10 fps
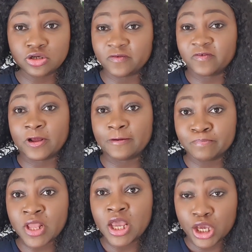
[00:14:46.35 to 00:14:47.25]
of a
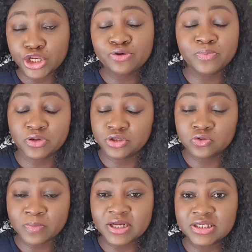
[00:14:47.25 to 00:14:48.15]
new political
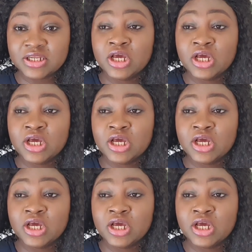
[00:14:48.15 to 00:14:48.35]
party.